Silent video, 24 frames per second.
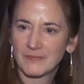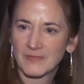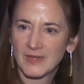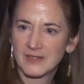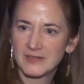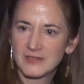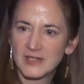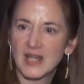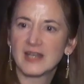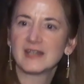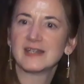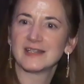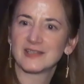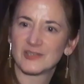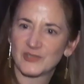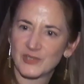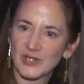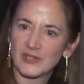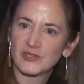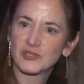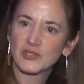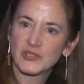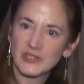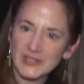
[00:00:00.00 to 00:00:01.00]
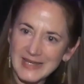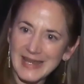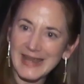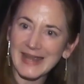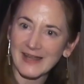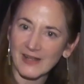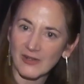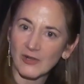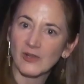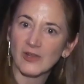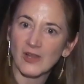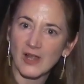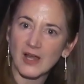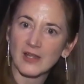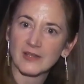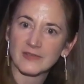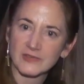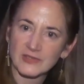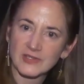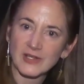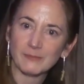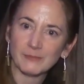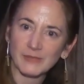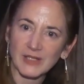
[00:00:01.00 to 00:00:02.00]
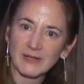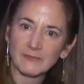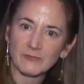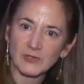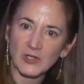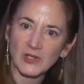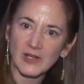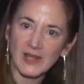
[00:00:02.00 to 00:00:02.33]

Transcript: done at such scale on some level.